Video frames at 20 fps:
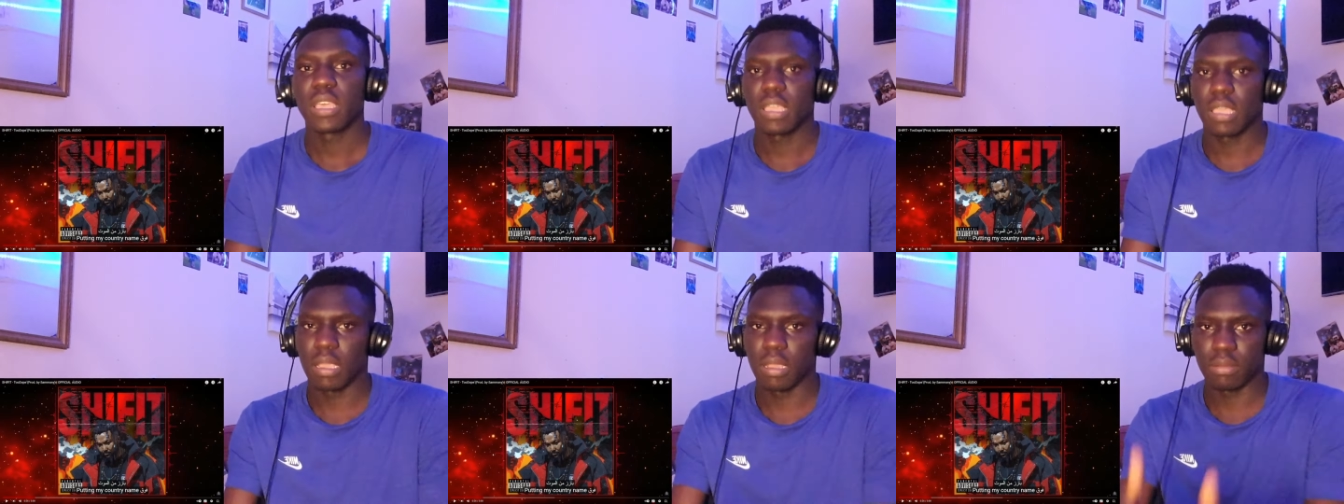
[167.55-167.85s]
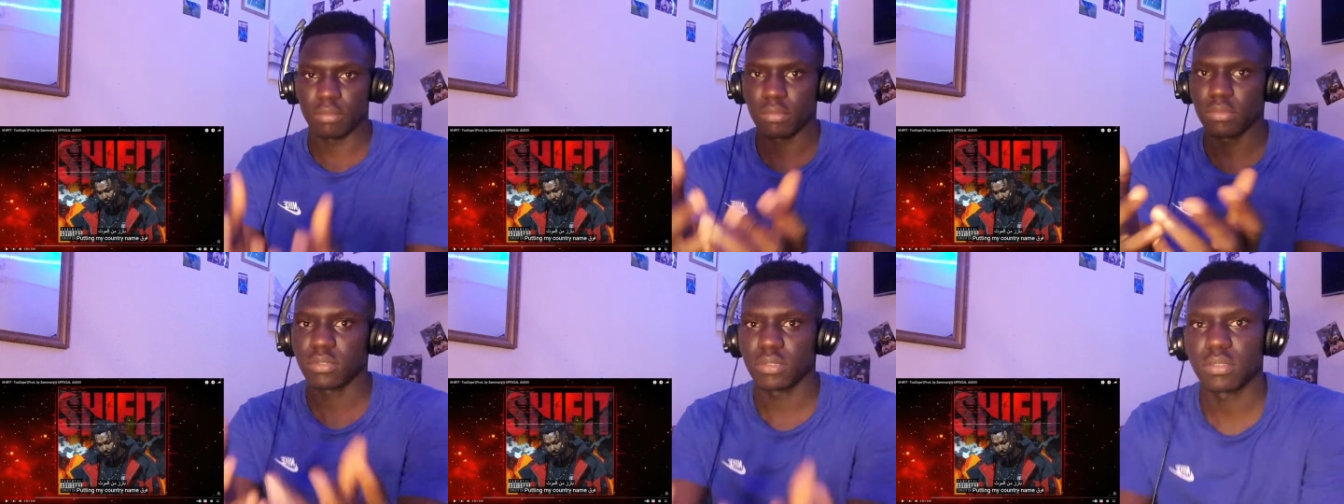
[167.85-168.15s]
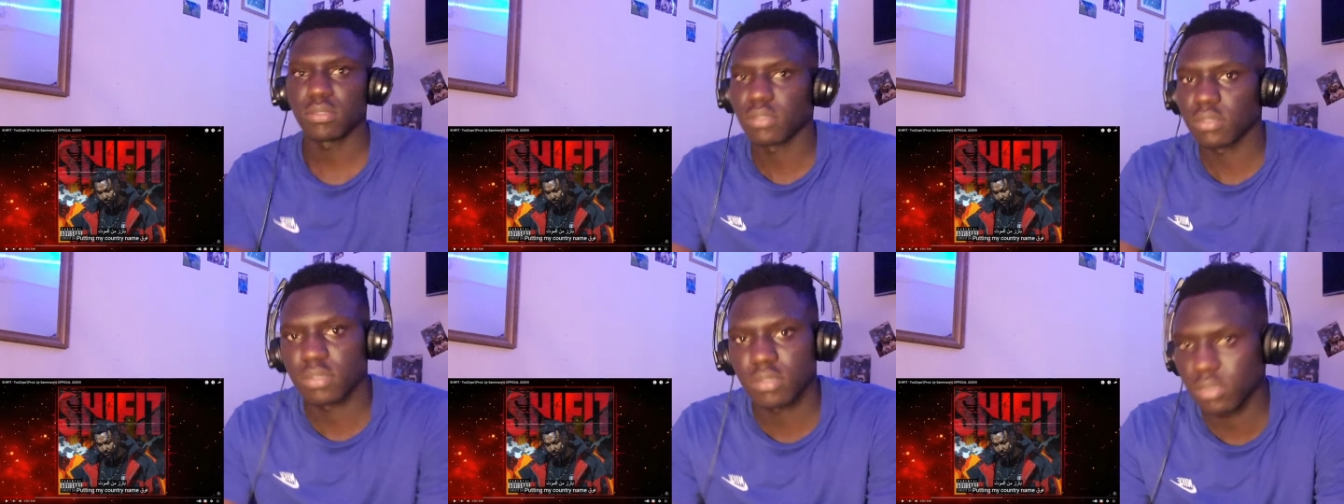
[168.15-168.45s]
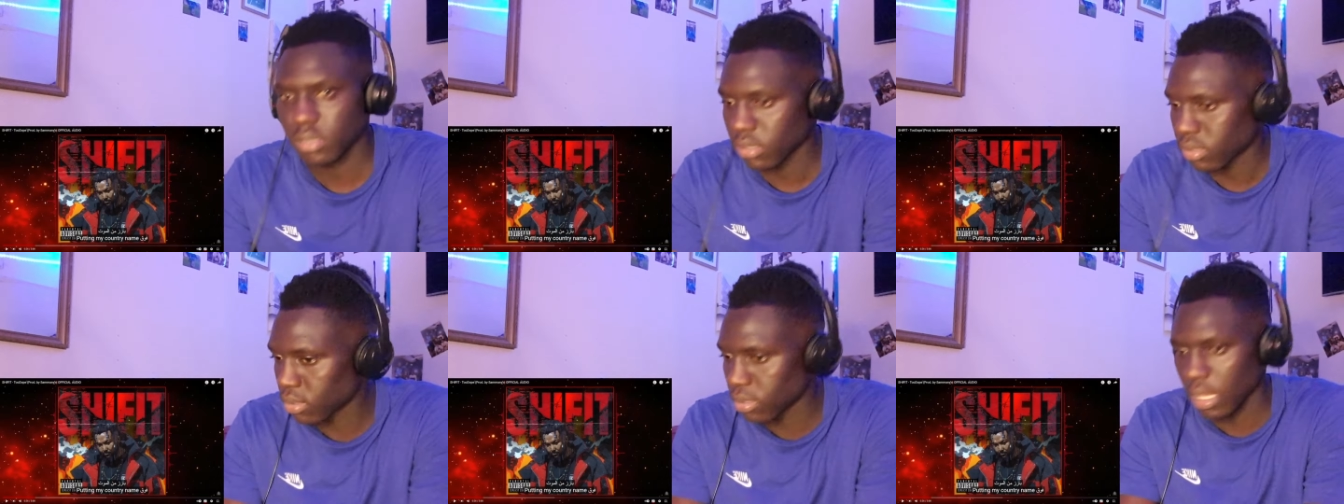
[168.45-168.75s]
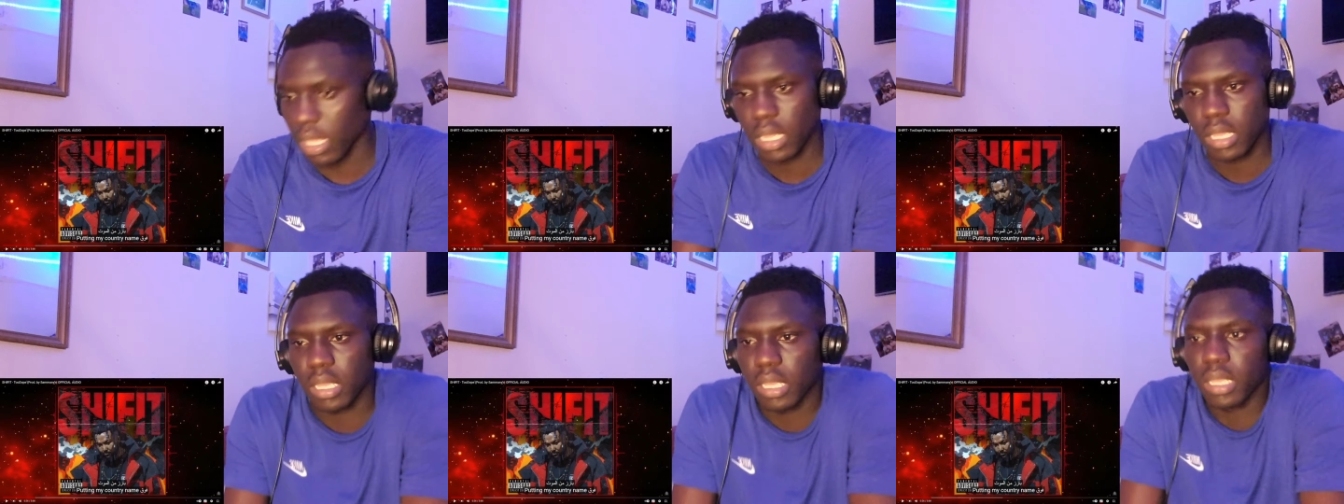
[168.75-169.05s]
You know, it's just
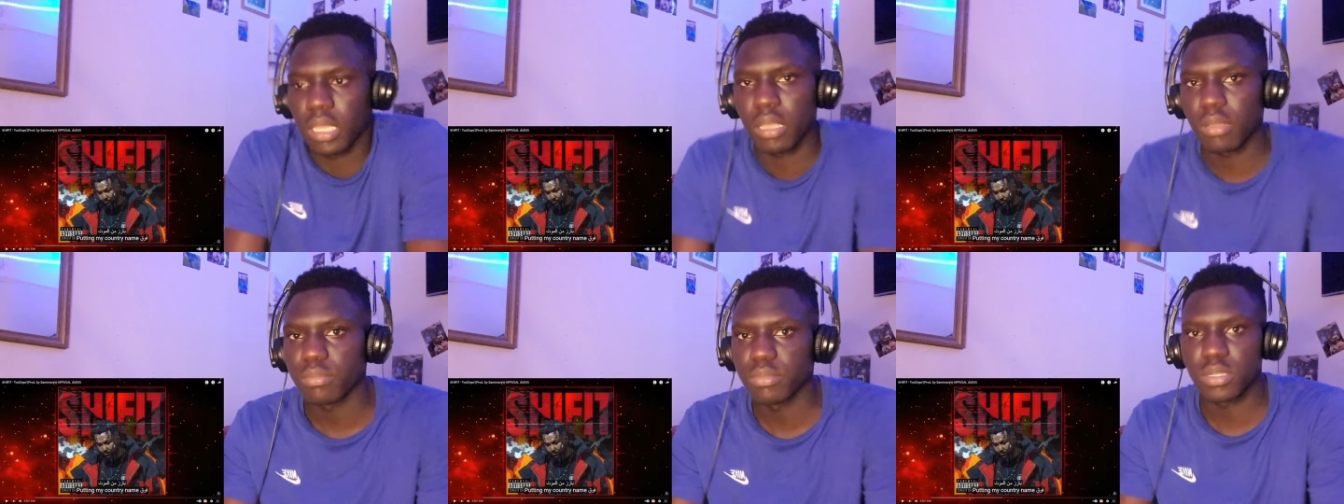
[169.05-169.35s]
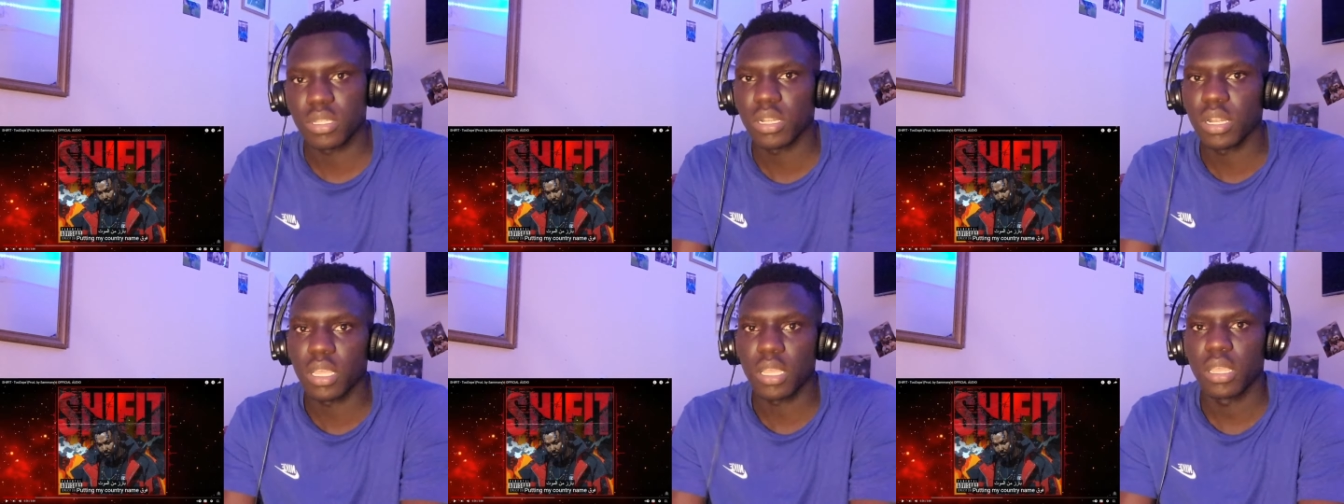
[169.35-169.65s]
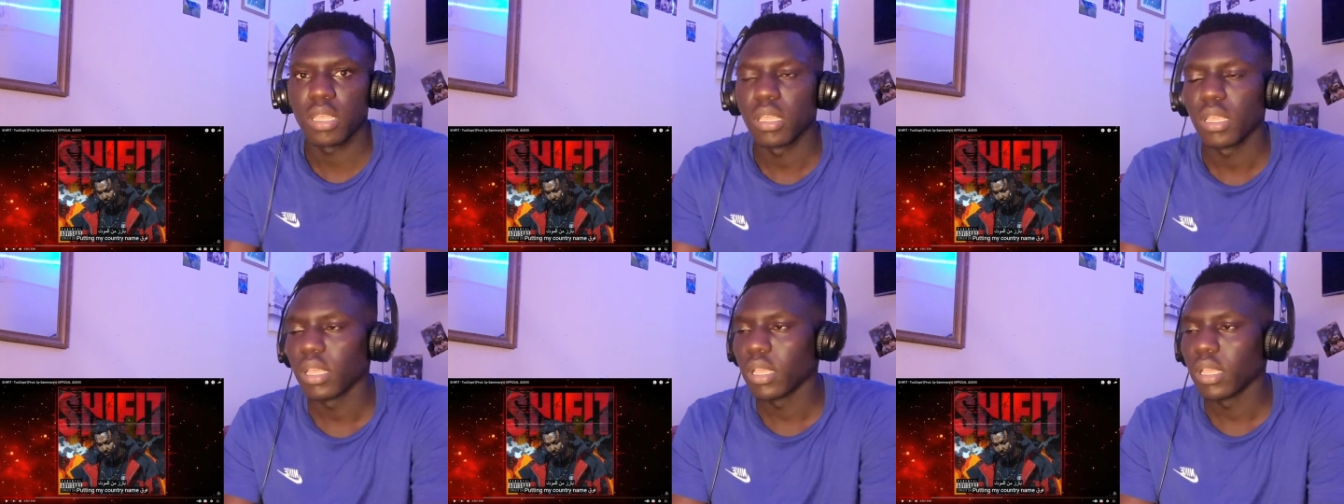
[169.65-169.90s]
like it comes in it.